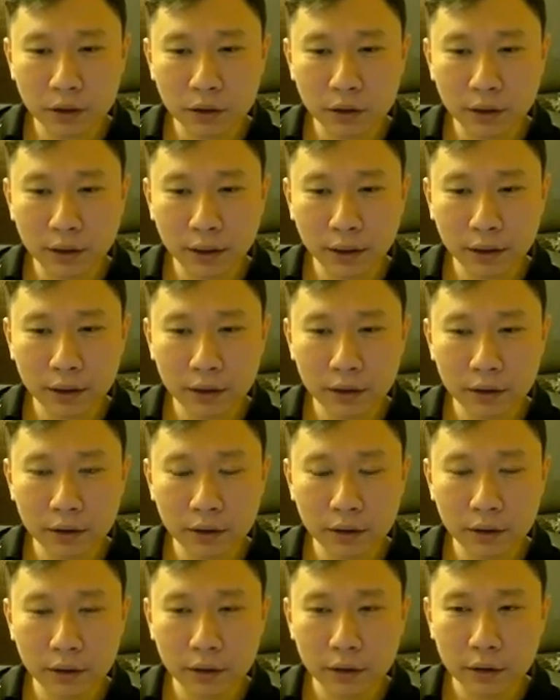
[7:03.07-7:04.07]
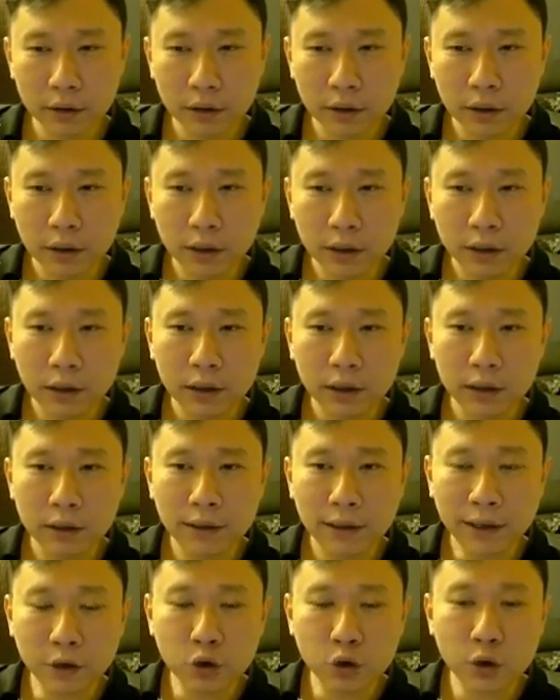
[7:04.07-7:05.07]
Like
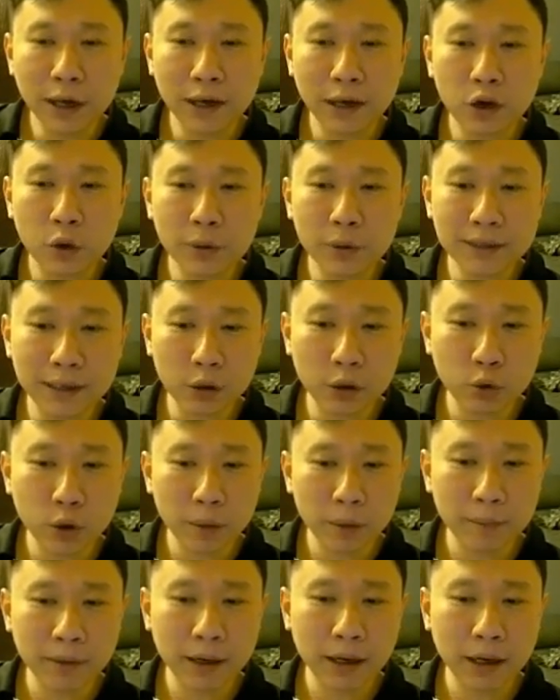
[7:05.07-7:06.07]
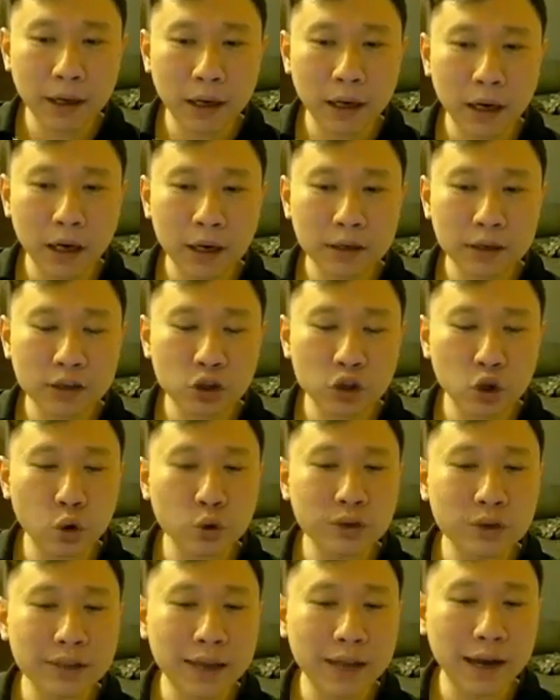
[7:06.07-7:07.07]
you can always equip
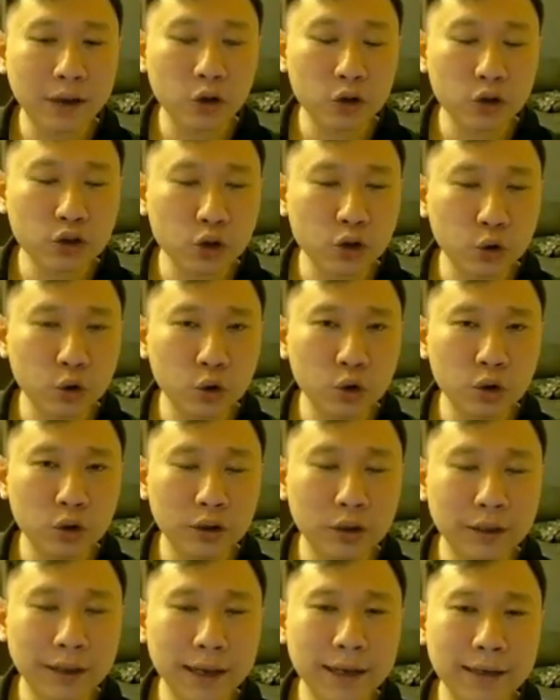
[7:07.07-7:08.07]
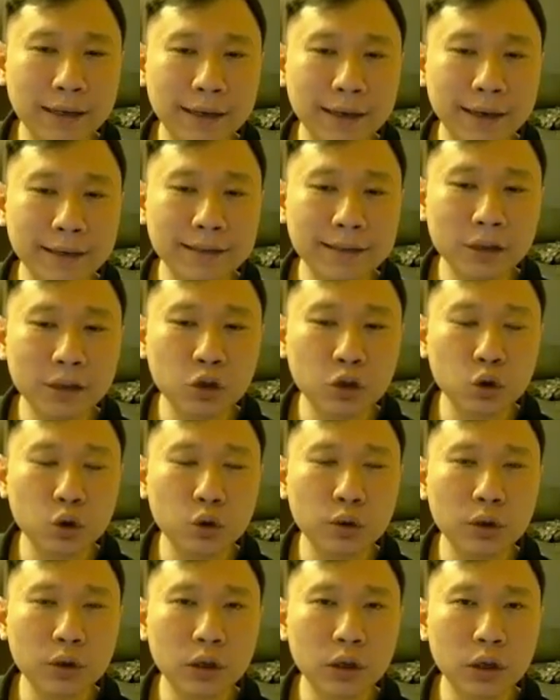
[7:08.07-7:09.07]
stones that are not so good. Then later you
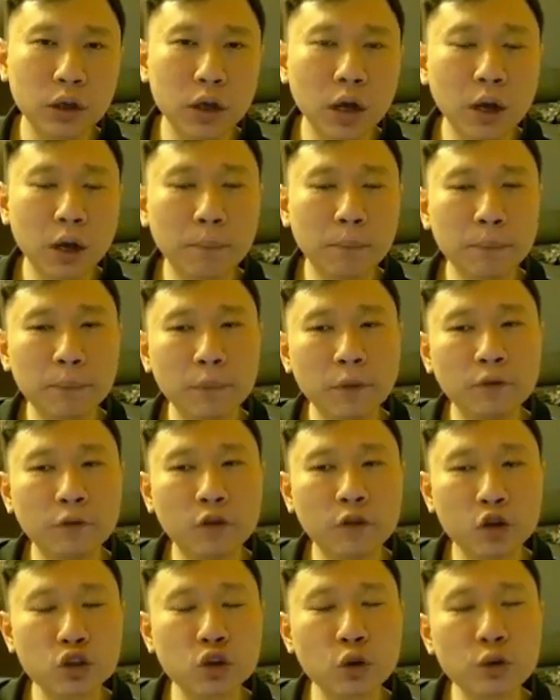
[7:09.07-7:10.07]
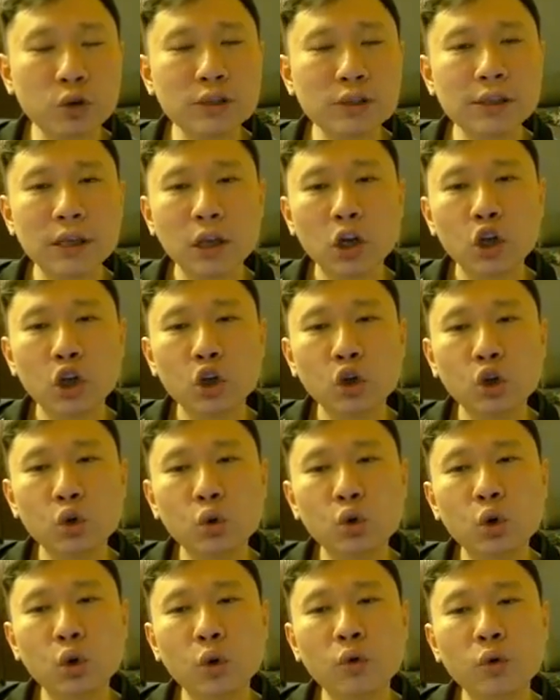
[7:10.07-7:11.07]
don't. For stones, you
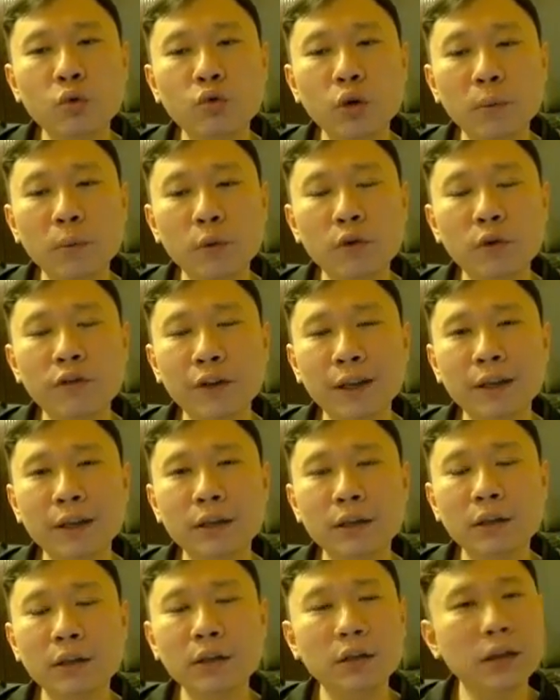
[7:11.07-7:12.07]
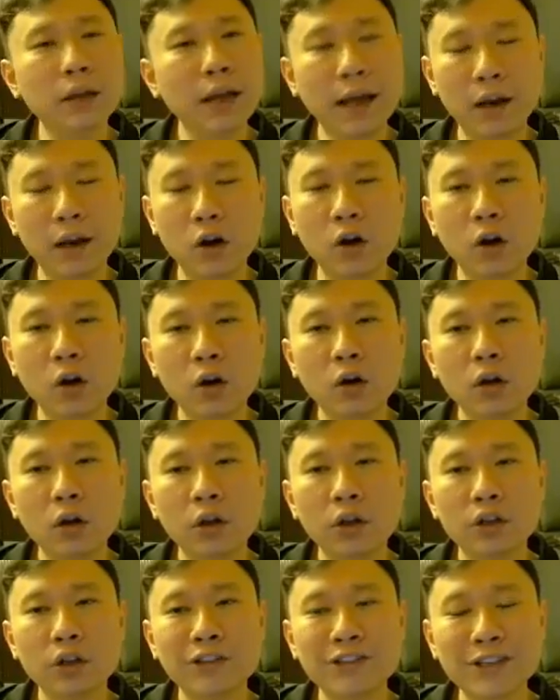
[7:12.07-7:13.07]
don't remove it at all.
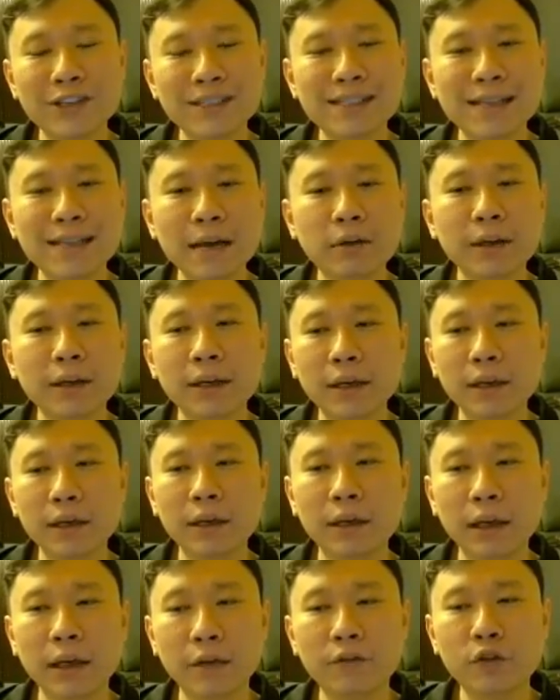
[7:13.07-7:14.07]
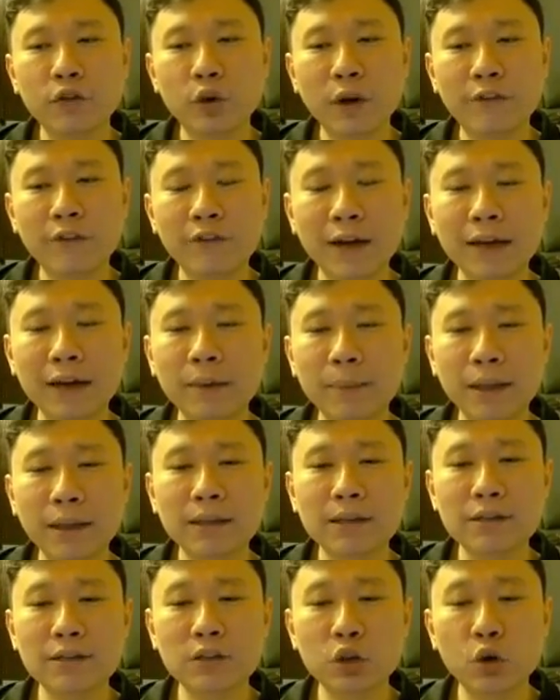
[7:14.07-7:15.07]
Just sell it if you find a
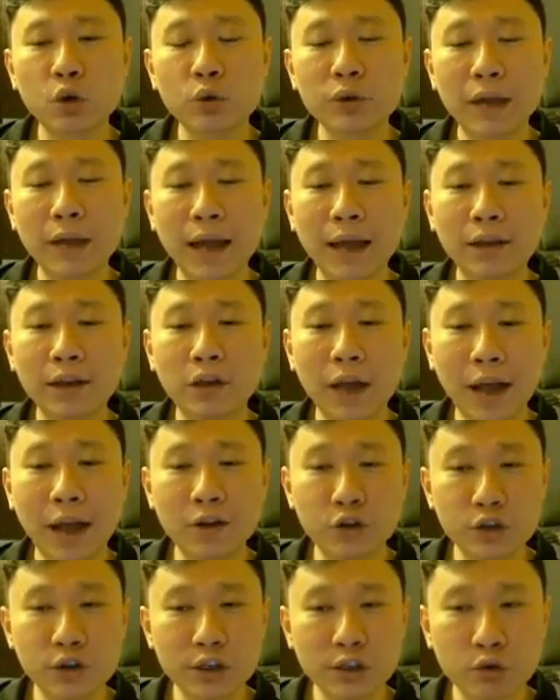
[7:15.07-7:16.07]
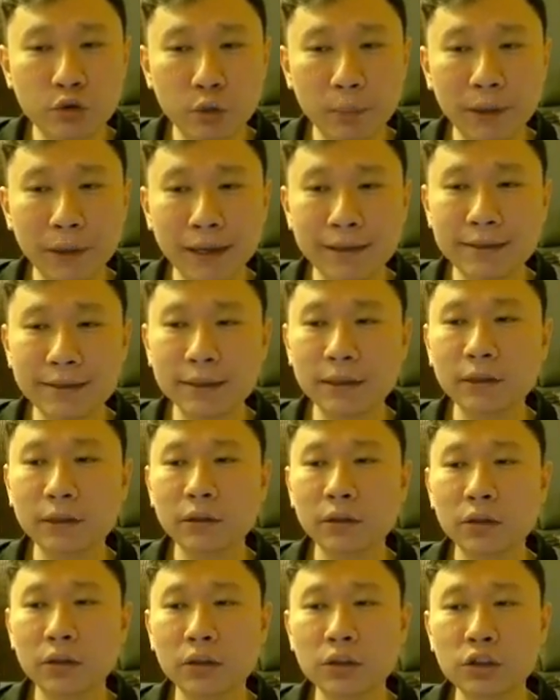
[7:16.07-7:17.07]
better stone, and you just replace it.
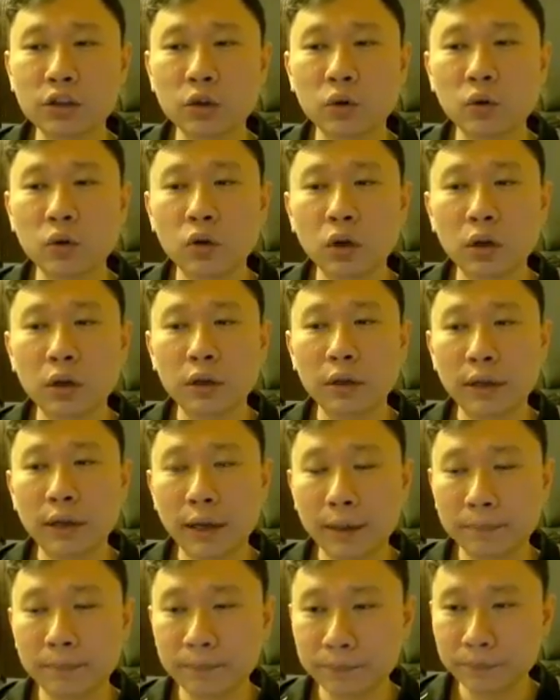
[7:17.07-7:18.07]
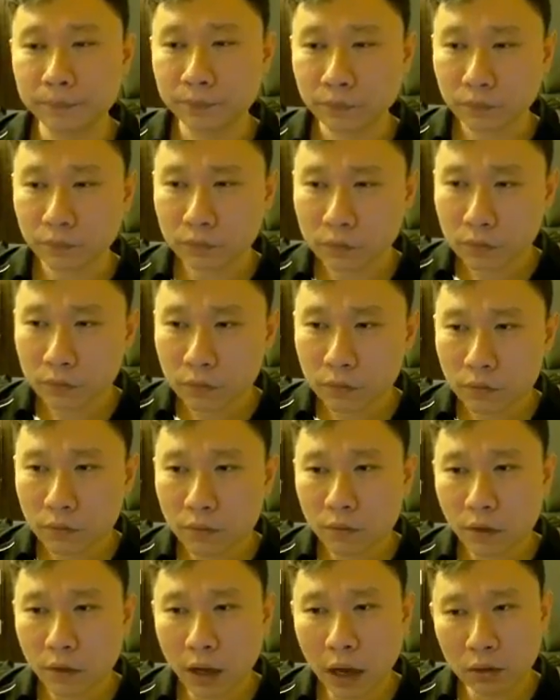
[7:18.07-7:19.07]
So yeah,
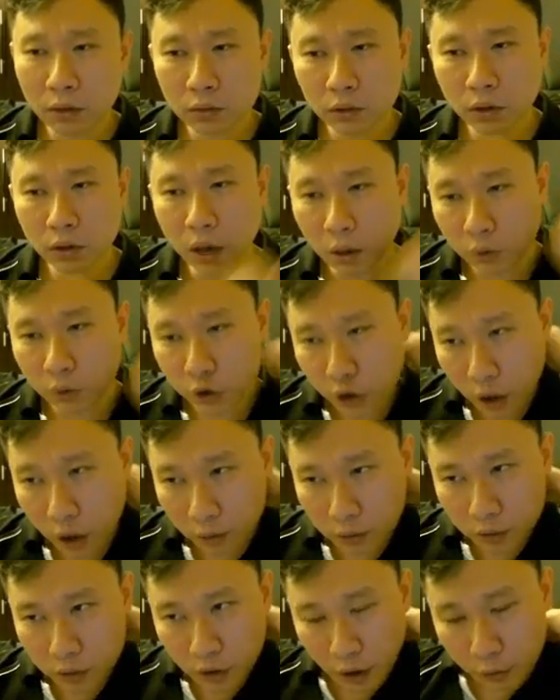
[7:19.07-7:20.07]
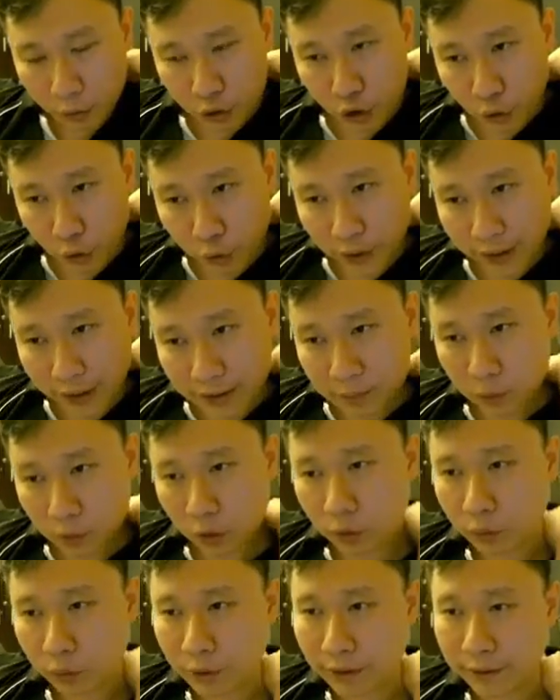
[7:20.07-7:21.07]
I will show you guys more
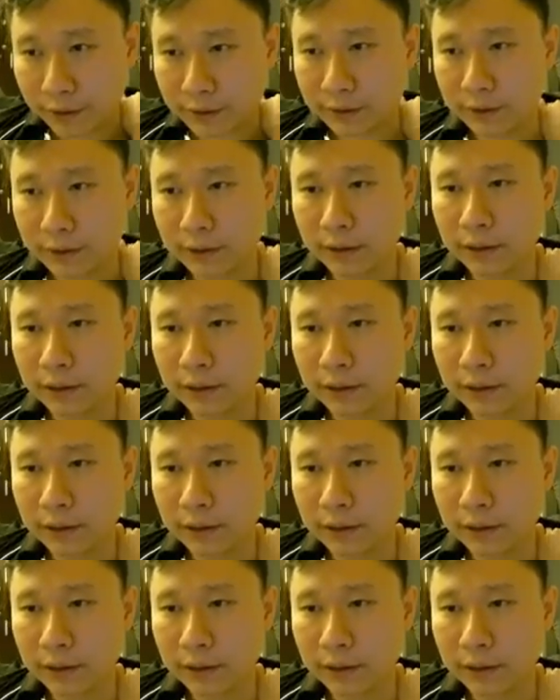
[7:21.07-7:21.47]
later.